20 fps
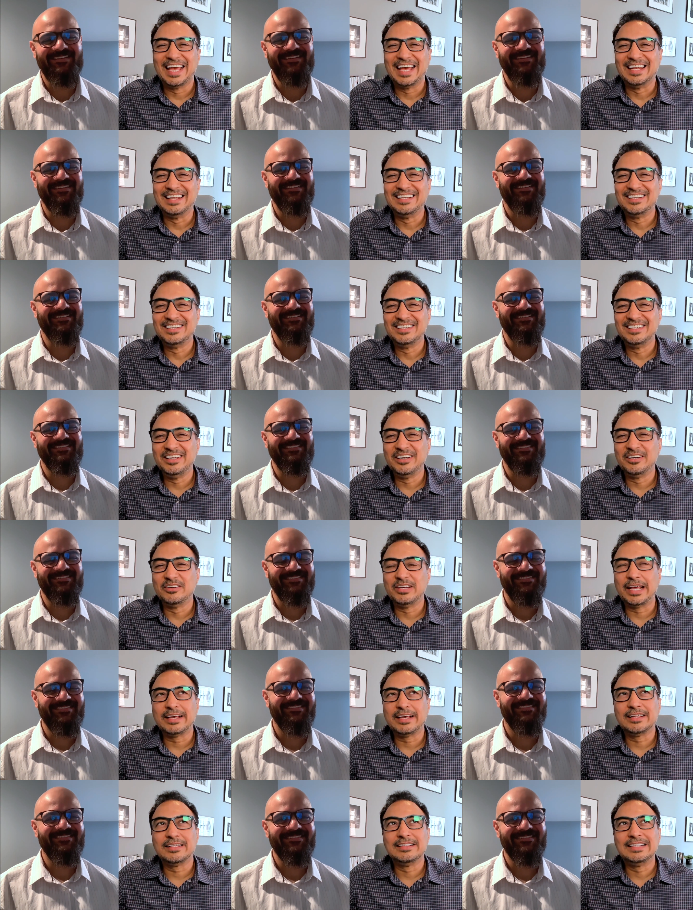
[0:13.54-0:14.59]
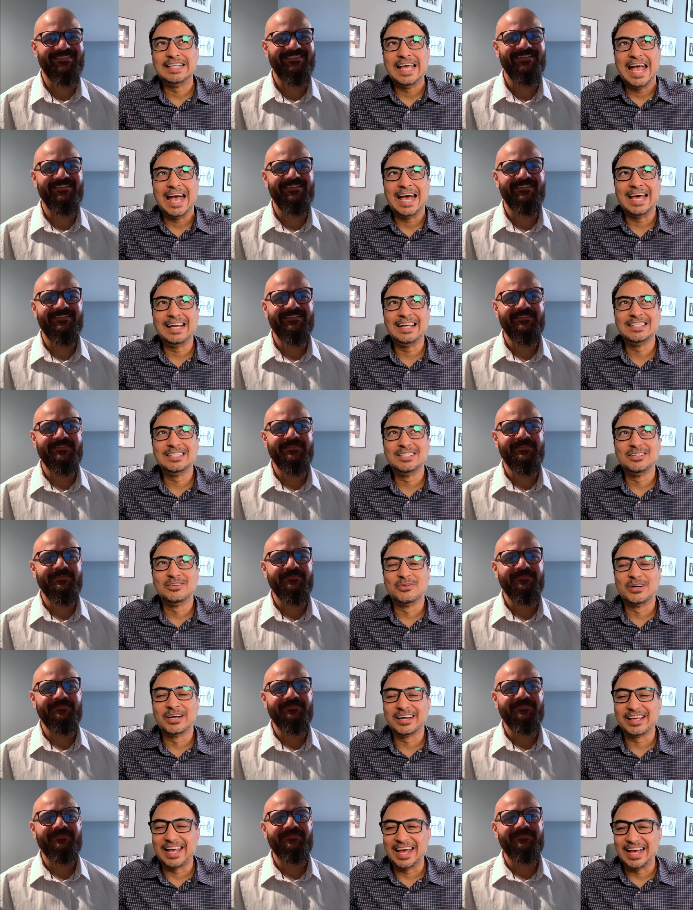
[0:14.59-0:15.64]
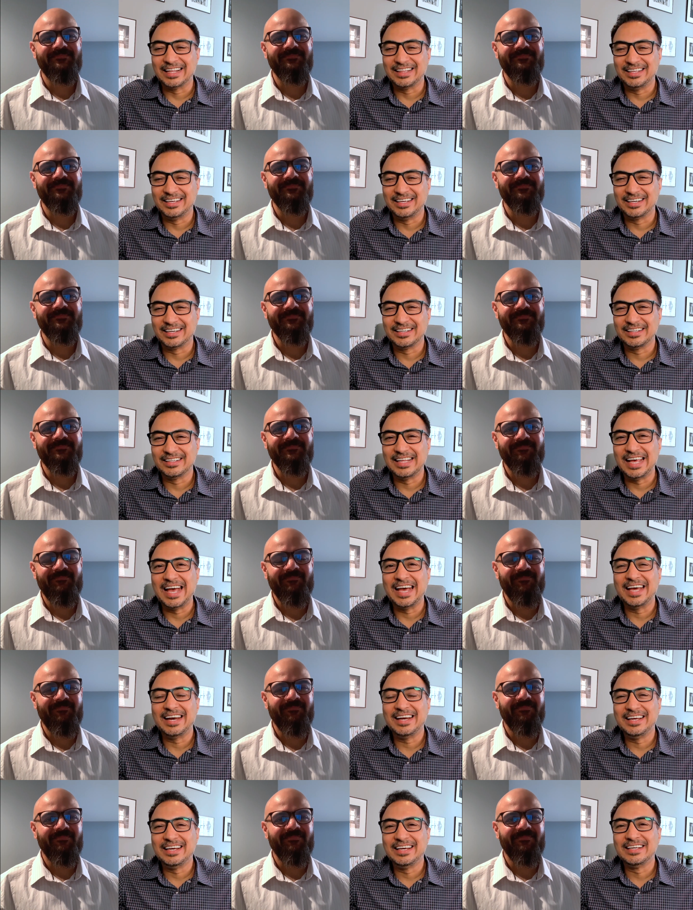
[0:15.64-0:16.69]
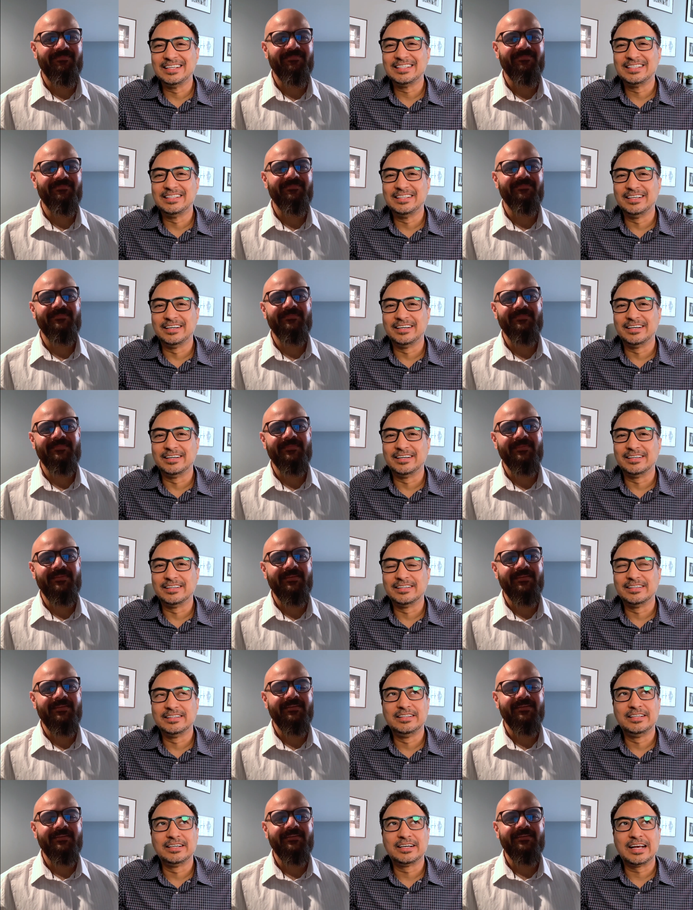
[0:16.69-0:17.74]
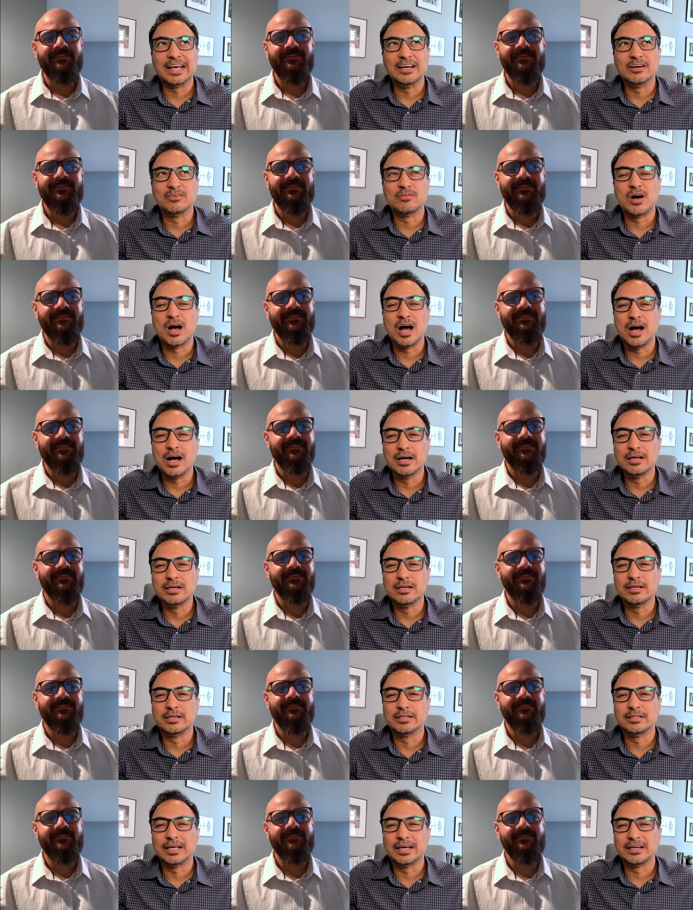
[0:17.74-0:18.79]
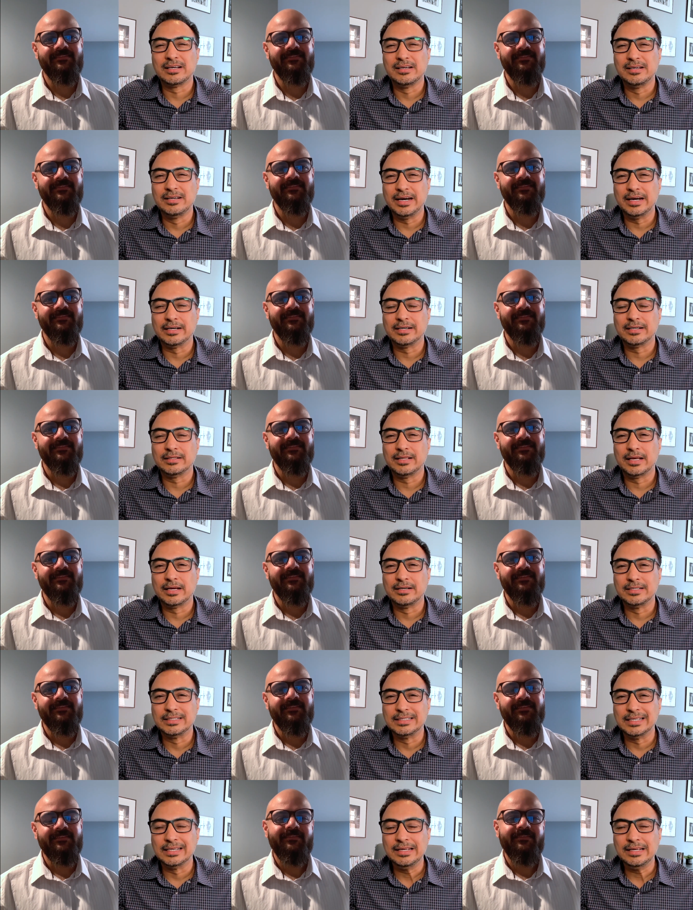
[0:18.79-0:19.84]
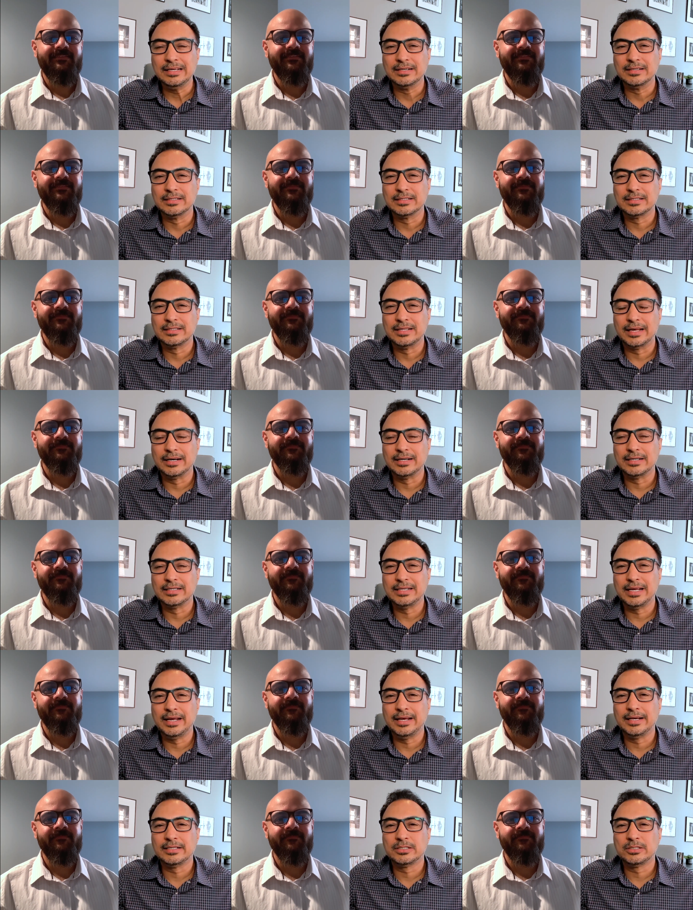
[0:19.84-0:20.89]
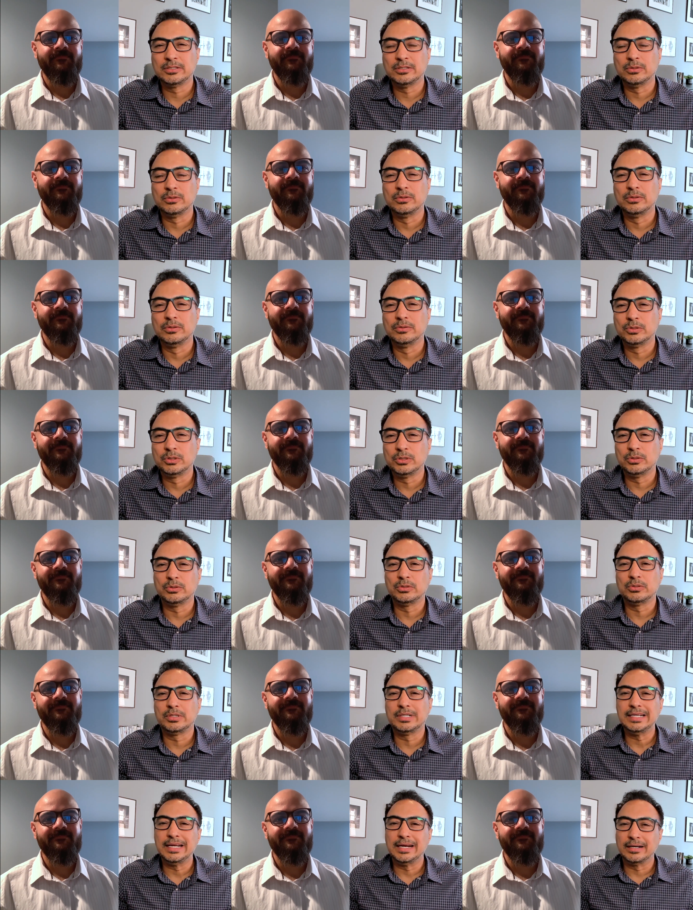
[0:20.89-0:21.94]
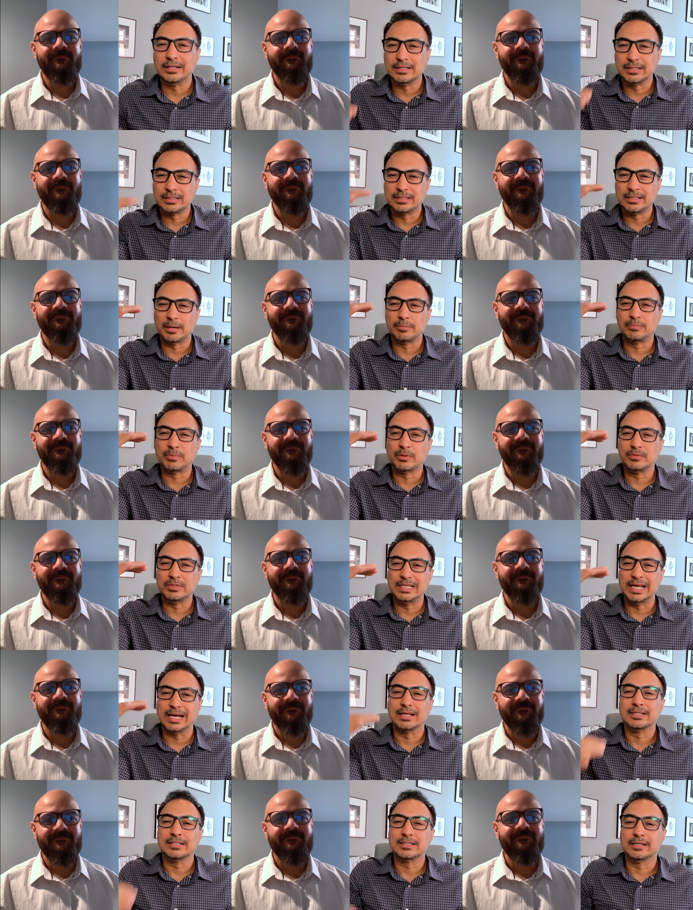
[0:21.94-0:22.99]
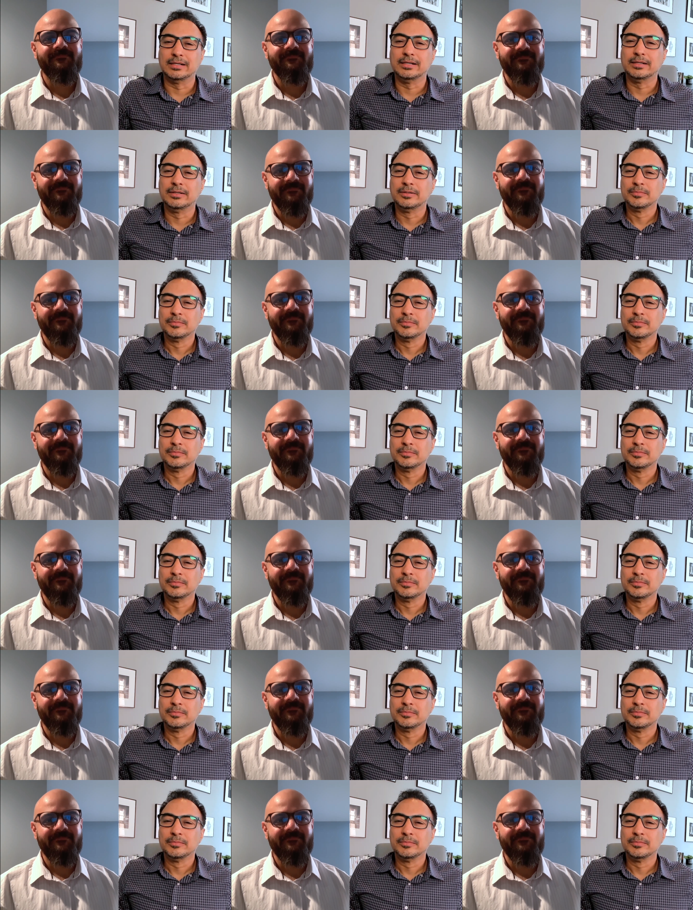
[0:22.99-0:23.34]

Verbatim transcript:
Speaker 1: and you know, like that is the work ethic. That is the the kind of hunger, that grit, that resilience that it takes to to create this type of delta.